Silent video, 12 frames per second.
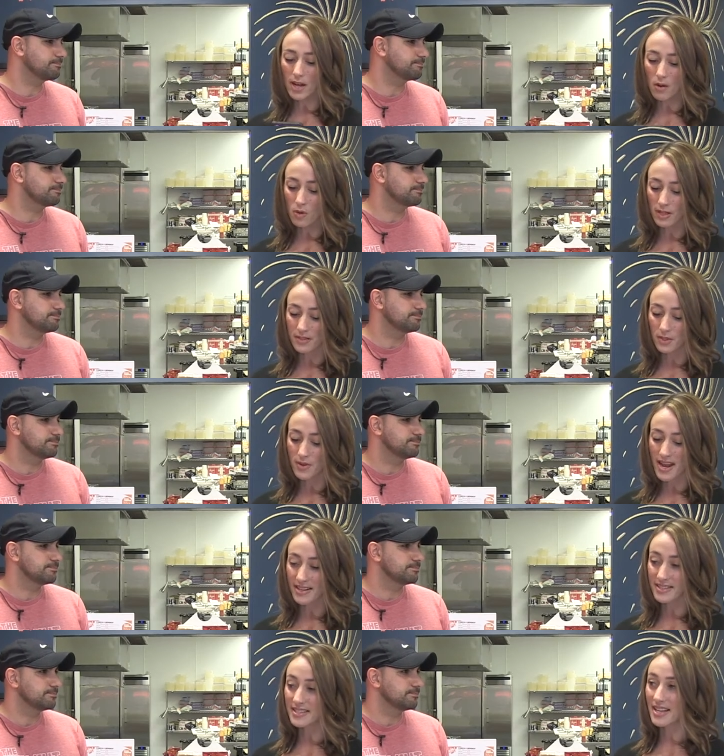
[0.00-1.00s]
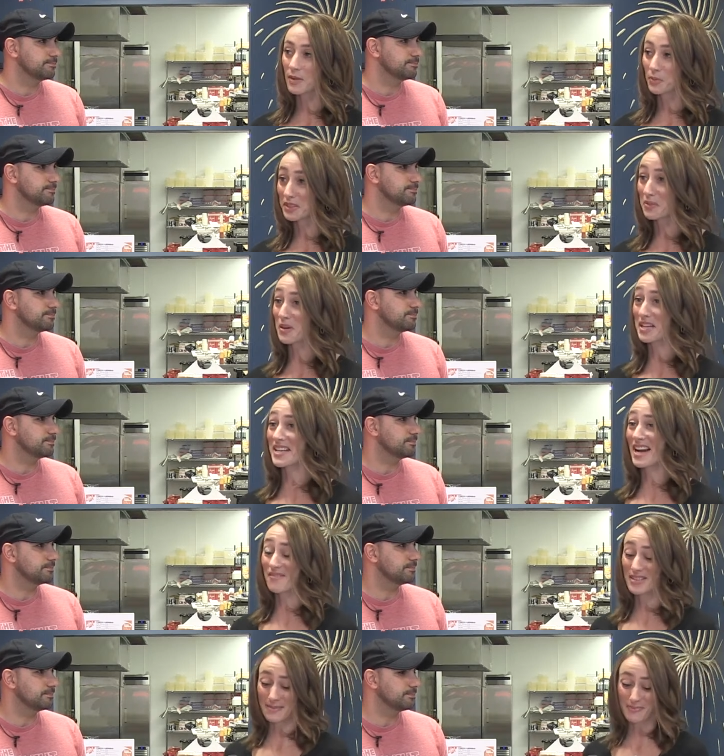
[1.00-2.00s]
Speaker 1: what I want to do next is I really want to
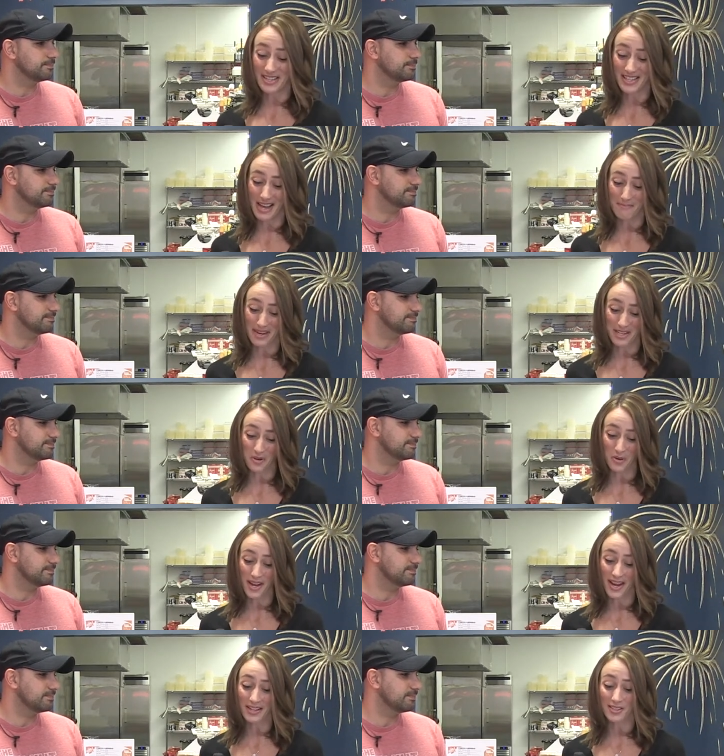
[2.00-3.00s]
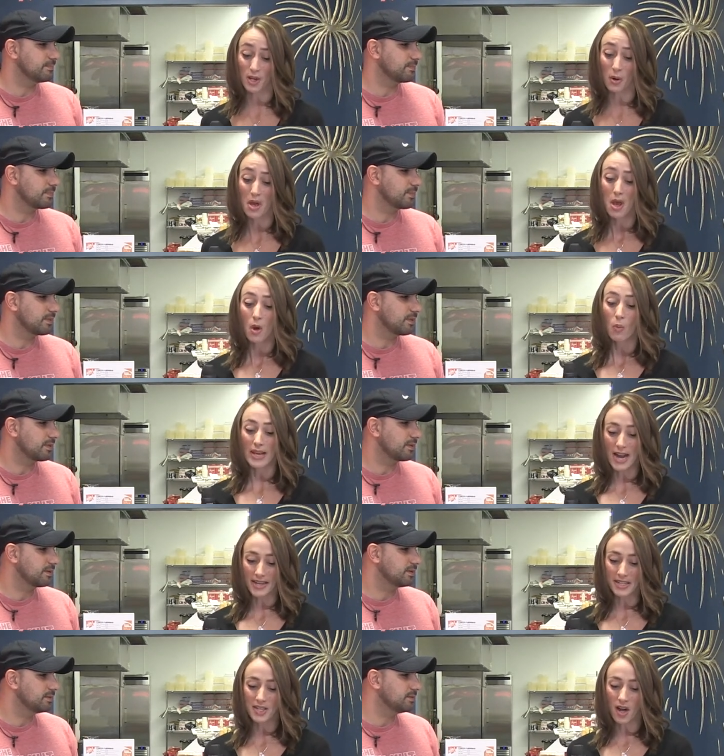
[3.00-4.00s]
dive deep into that menu. Okay, so we
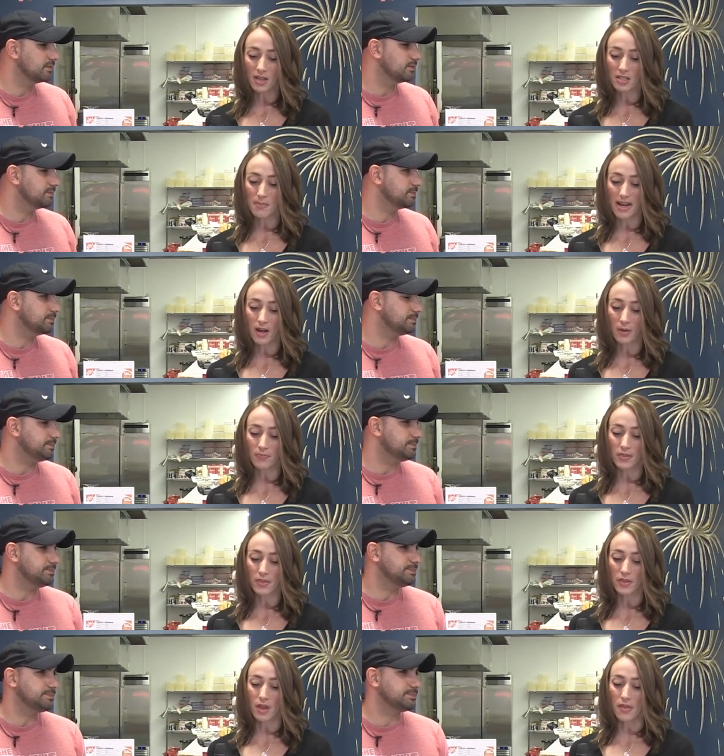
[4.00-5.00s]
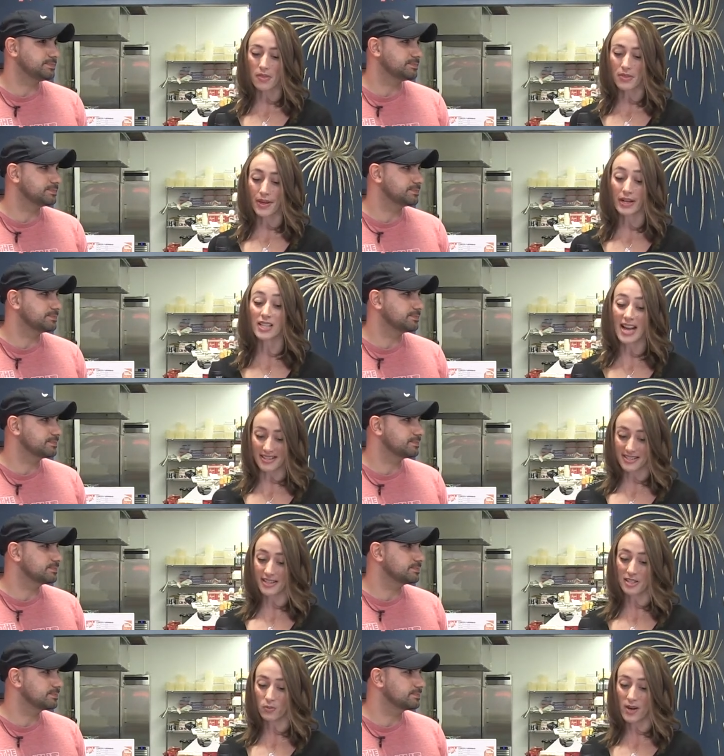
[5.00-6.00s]
kind of talked about the
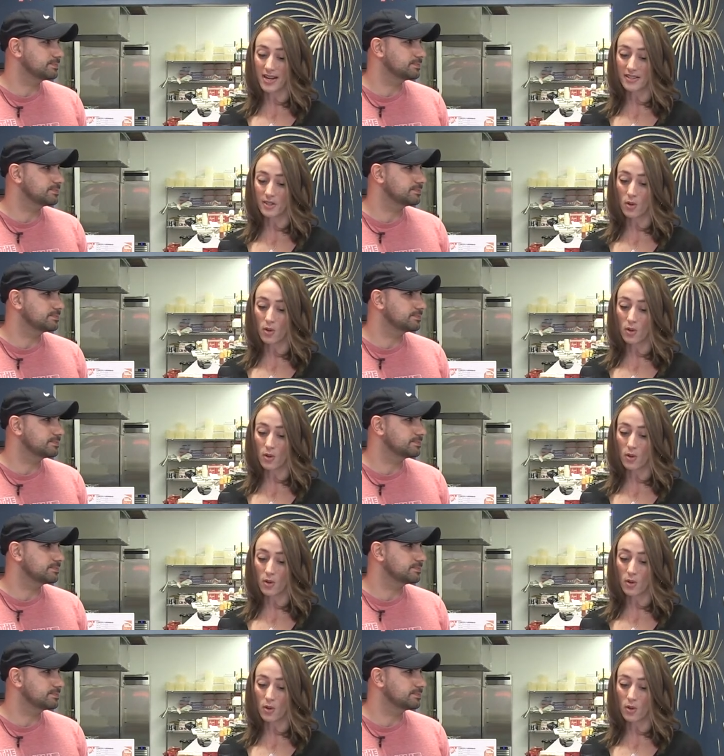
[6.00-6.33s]
classics, right?